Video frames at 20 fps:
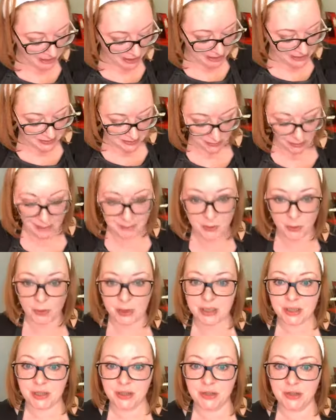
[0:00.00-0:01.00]
So I'm
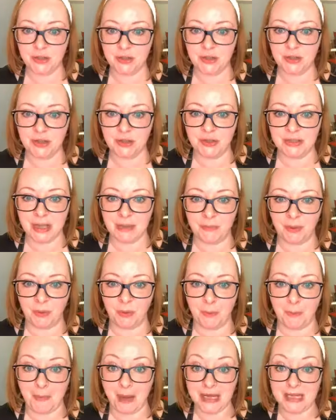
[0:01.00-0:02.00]
going to
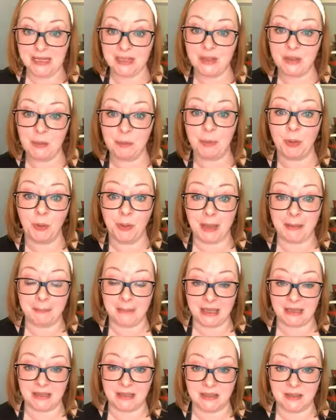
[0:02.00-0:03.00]
demo my super quick
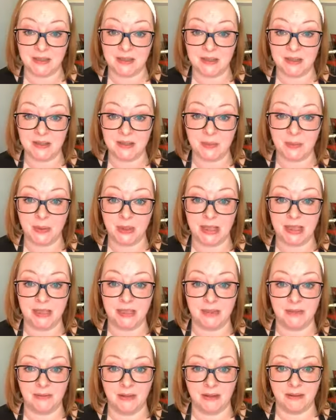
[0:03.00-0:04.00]
method. So this is what I
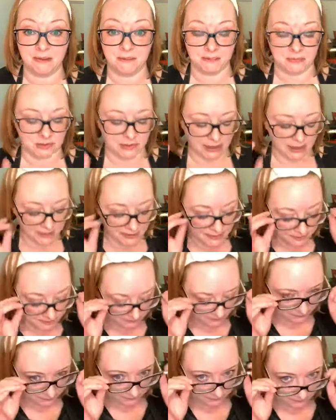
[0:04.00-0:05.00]
do in the mornings.
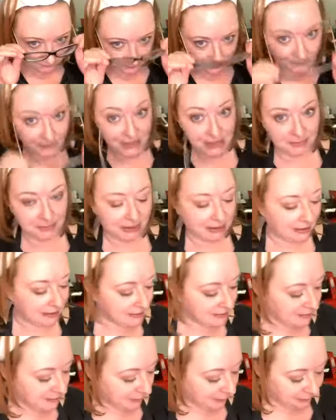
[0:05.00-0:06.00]
Take my
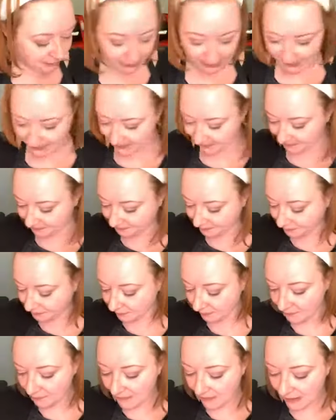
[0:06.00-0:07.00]
glasses off first.
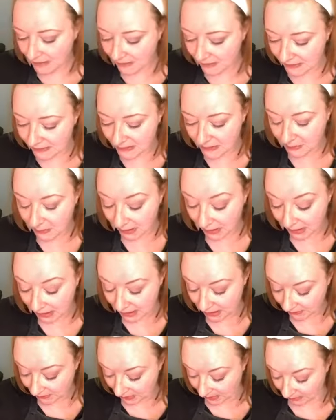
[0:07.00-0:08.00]
This is what I
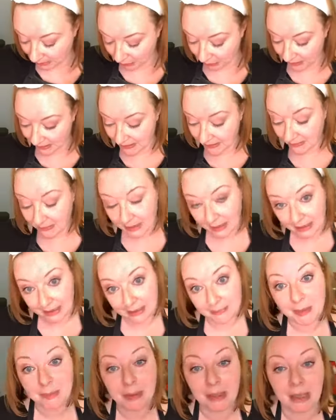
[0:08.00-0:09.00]
do in the mornings when I
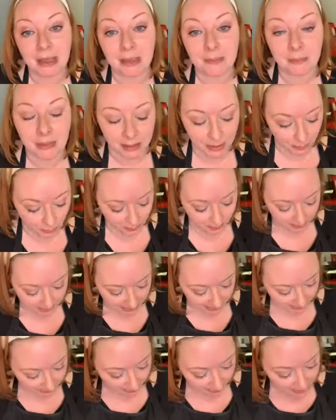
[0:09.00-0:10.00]
am applying my own
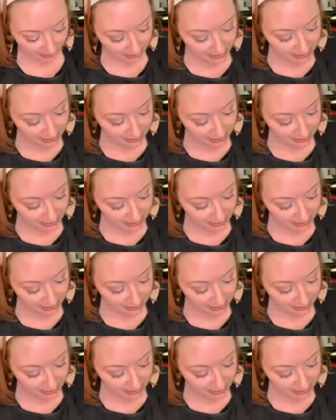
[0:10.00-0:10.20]
makeup.